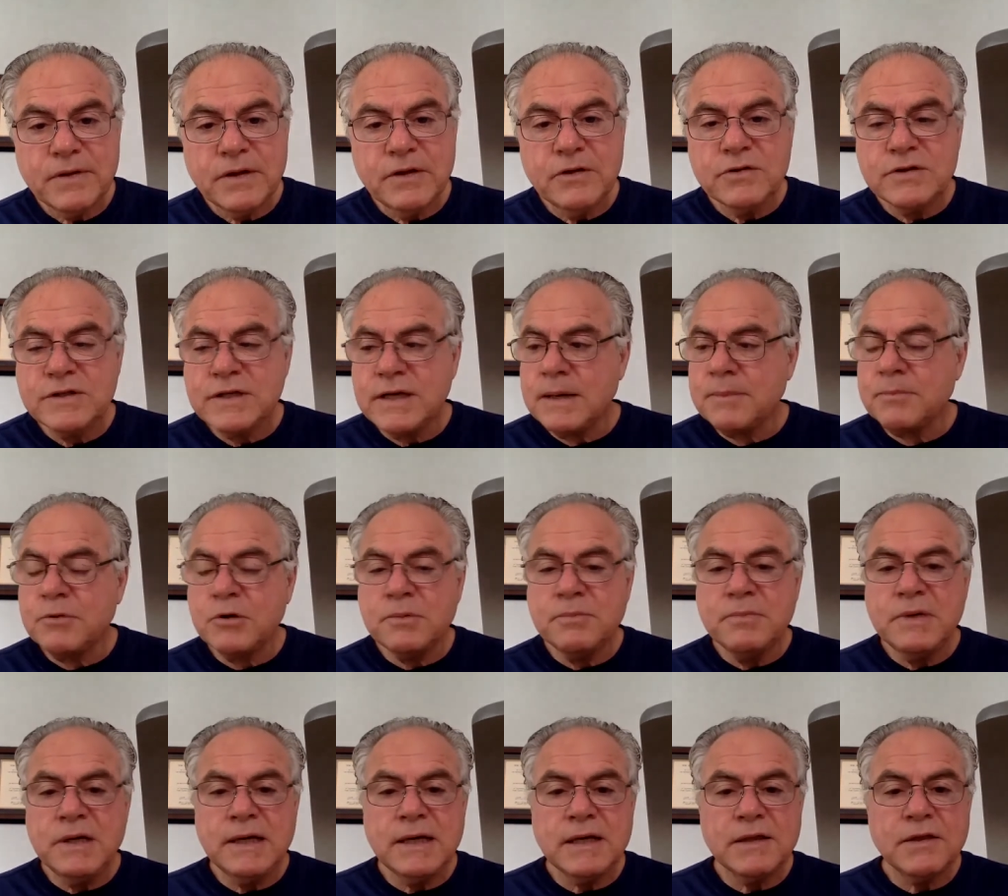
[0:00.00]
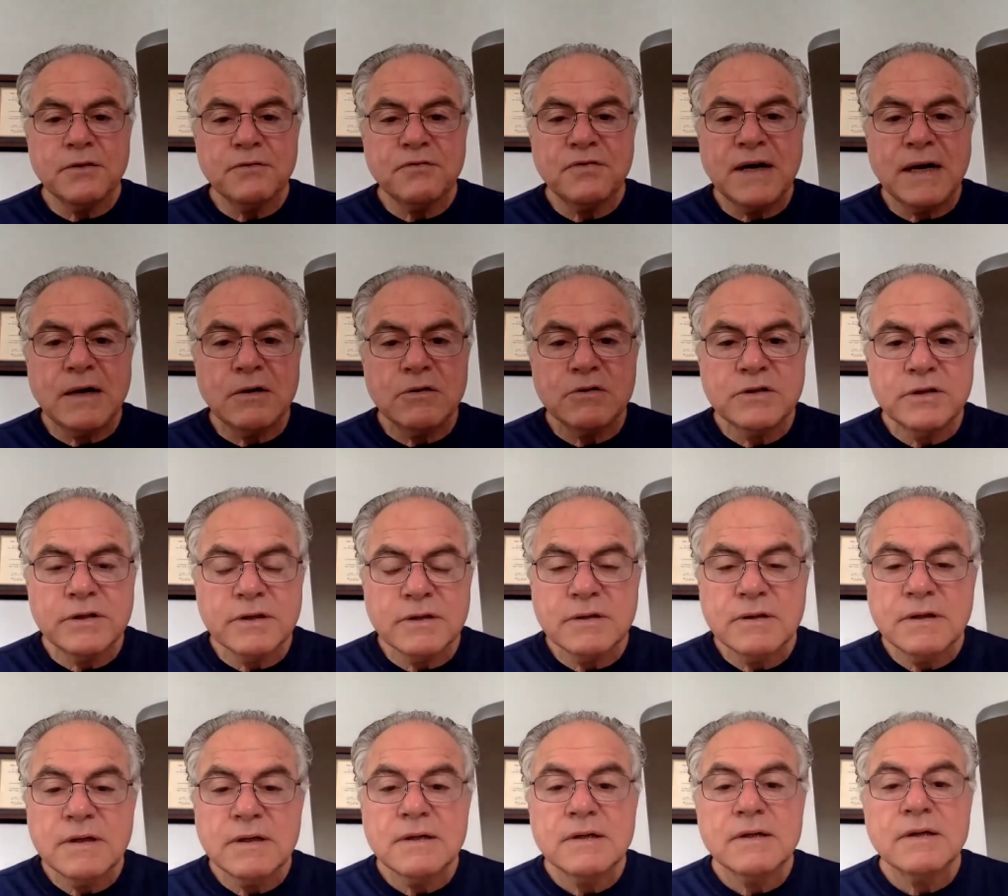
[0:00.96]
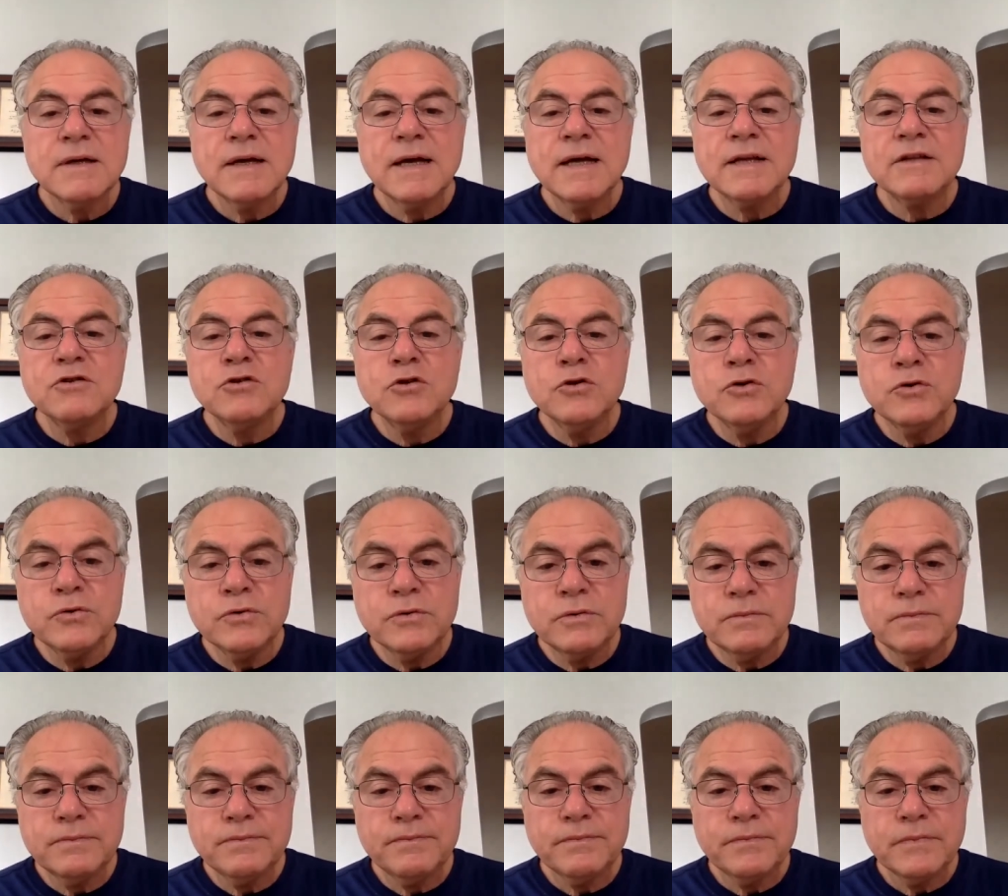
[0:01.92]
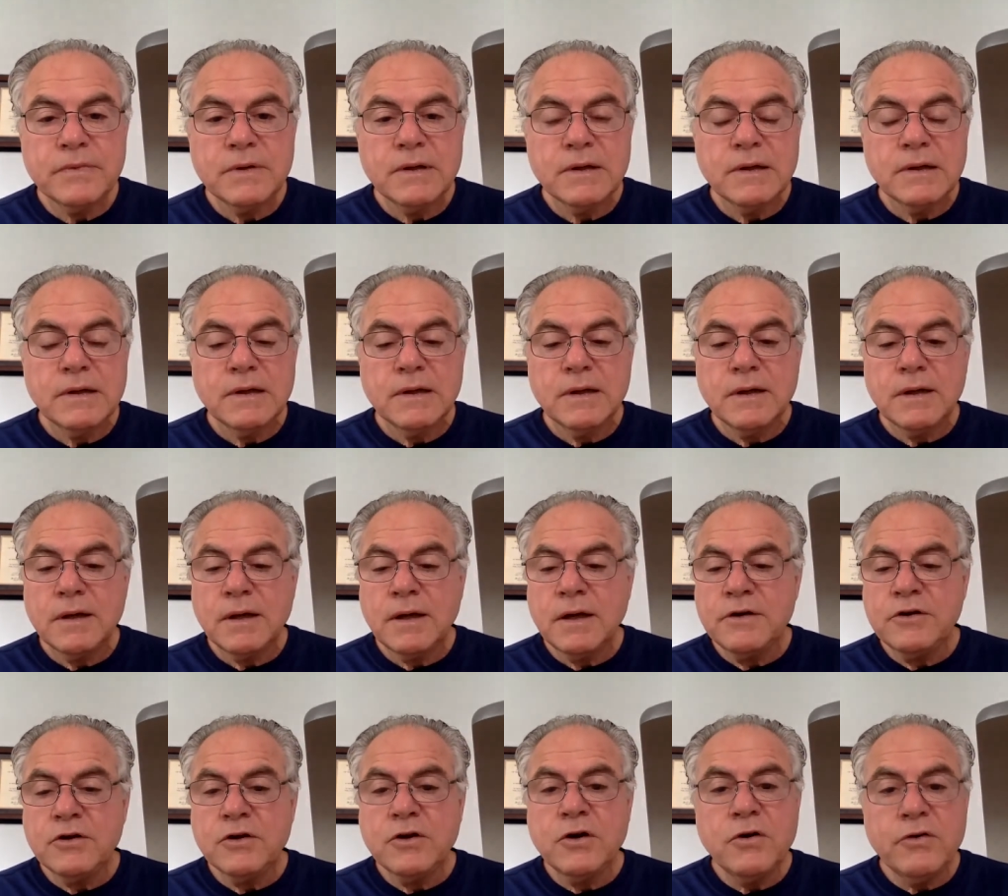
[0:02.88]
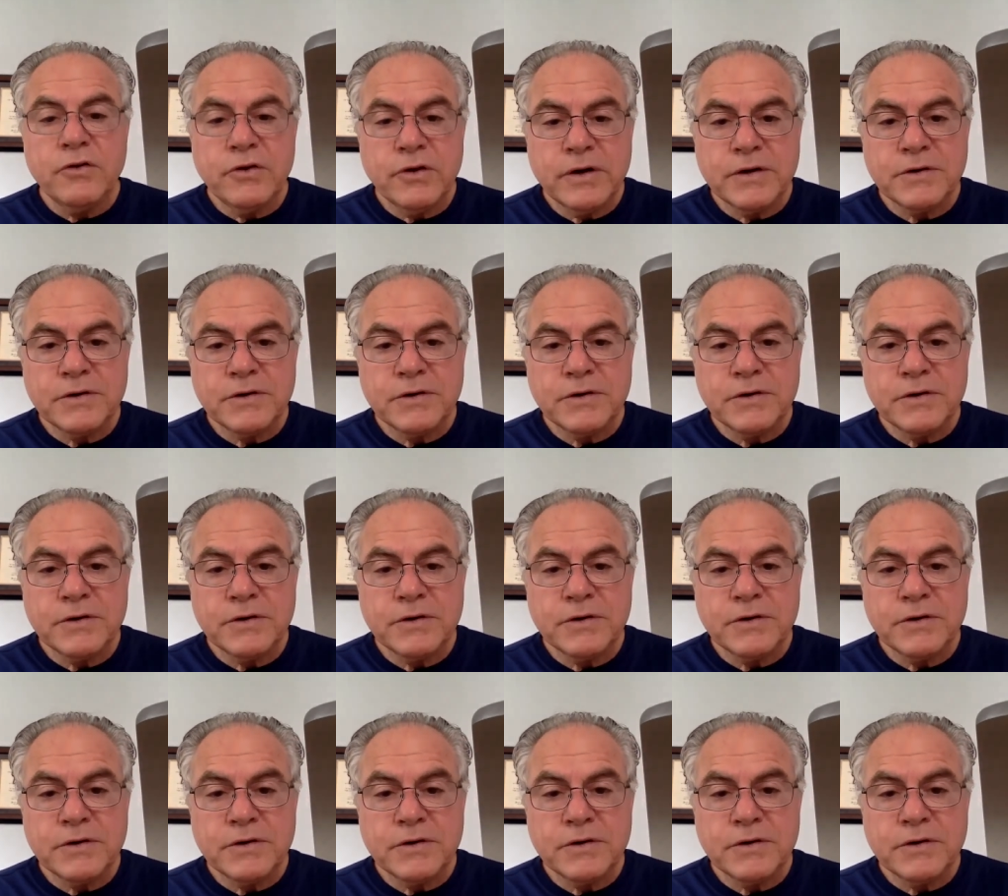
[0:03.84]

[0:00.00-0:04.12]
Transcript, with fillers: You say, "I'm going to meet at the fountain at noon," and you go there